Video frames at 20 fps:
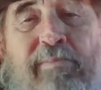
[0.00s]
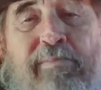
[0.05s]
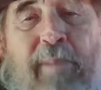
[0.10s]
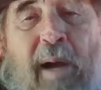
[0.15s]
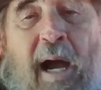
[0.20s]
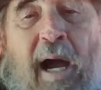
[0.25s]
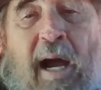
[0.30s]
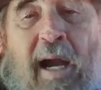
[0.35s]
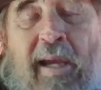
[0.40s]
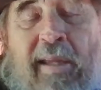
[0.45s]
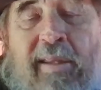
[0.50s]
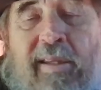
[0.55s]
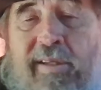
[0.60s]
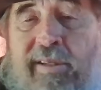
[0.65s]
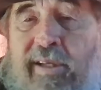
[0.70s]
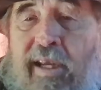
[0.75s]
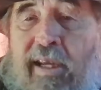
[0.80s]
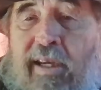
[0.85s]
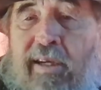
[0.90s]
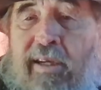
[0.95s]
behind the
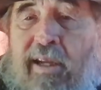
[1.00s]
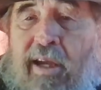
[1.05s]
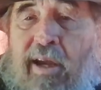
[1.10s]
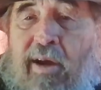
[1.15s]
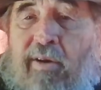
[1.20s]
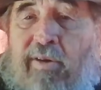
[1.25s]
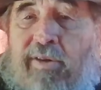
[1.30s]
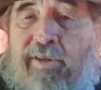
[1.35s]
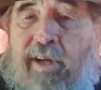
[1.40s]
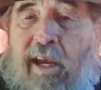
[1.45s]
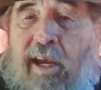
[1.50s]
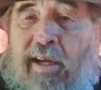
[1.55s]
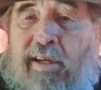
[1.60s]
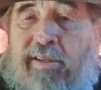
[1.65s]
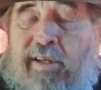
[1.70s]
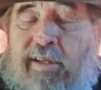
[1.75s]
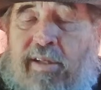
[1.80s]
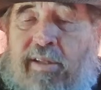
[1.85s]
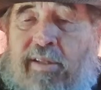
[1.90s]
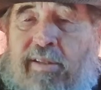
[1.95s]
scene
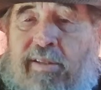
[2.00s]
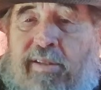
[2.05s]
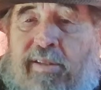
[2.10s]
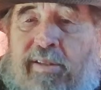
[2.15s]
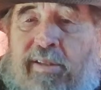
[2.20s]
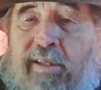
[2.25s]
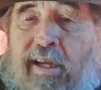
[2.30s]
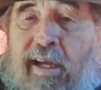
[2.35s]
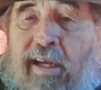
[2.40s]
negotiations